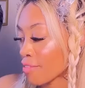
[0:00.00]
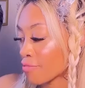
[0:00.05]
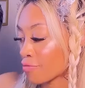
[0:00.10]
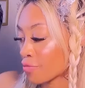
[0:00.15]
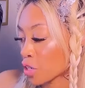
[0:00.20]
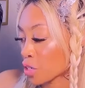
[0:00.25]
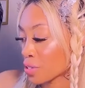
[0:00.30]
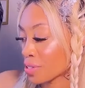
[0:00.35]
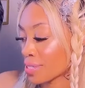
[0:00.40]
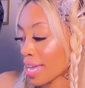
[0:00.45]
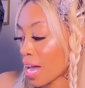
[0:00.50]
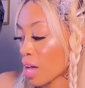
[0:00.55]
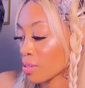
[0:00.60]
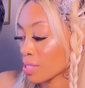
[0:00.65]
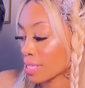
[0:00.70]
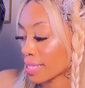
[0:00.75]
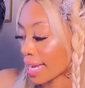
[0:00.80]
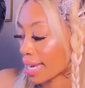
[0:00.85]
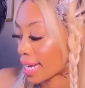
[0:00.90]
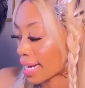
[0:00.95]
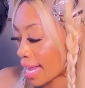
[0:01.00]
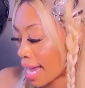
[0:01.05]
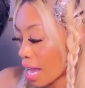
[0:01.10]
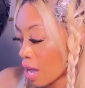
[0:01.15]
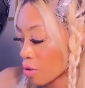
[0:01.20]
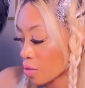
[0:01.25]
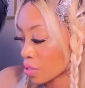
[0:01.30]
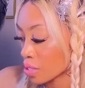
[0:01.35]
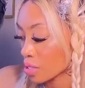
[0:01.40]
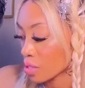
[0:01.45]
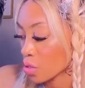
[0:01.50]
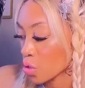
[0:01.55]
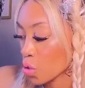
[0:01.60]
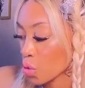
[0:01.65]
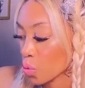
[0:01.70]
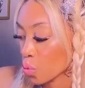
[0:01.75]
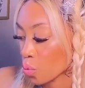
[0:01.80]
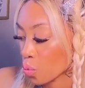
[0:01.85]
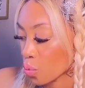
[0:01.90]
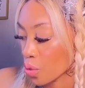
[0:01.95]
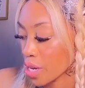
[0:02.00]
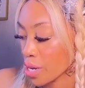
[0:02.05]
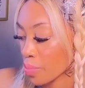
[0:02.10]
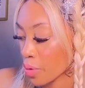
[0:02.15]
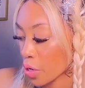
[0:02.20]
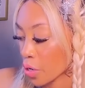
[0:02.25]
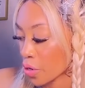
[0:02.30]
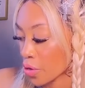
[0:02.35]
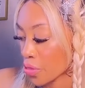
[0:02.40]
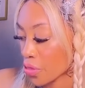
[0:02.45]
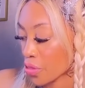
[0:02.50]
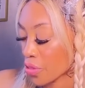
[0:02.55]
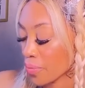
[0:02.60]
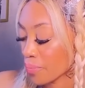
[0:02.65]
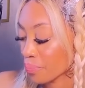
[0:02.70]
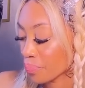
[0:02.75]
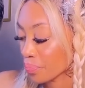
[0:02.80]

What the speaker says: first house, second house, rebirth,